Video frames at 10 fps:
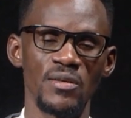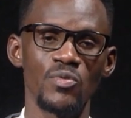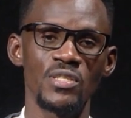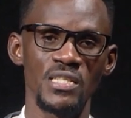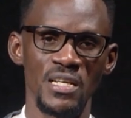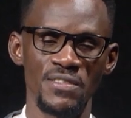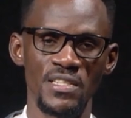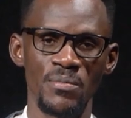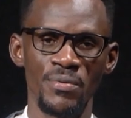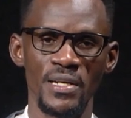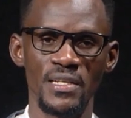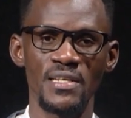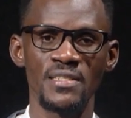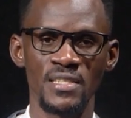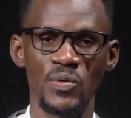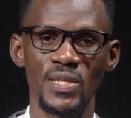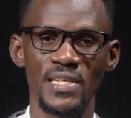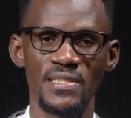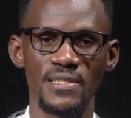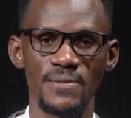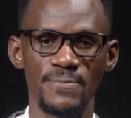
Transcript: We'll see you after the break. Stay with us.